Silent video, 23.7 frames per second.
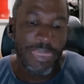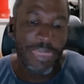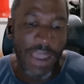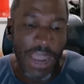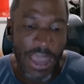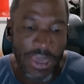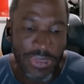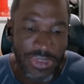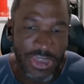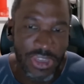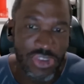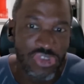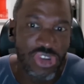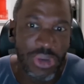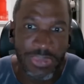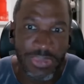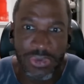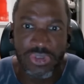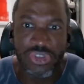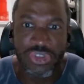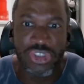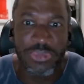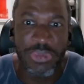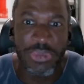I think Trump
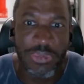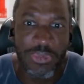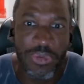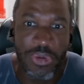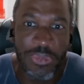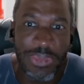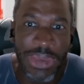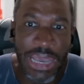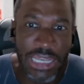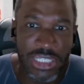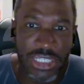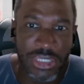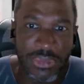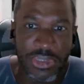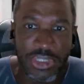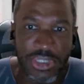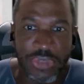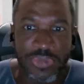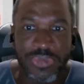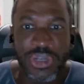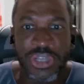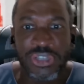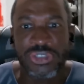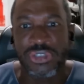goes a little bit more
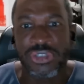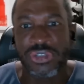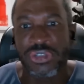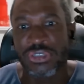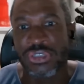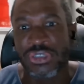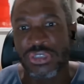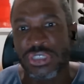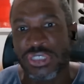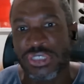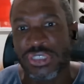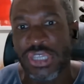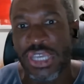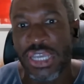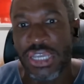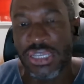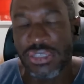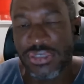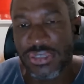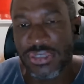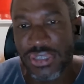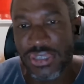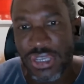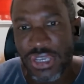maximalist pressure into these
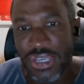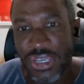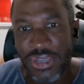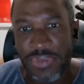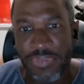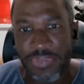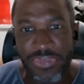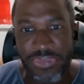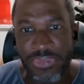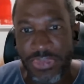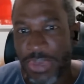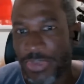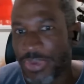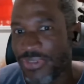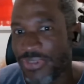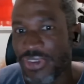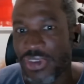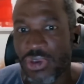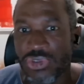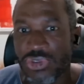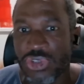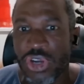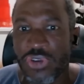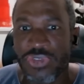dates, maybe even
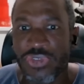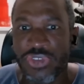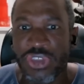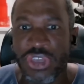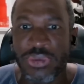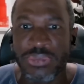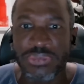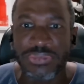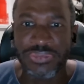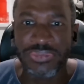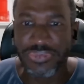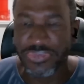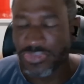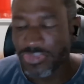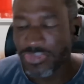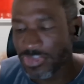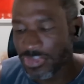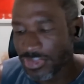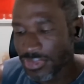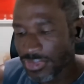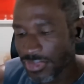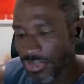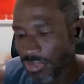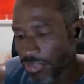goes over them,
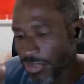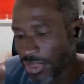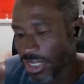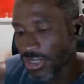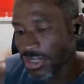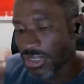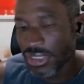because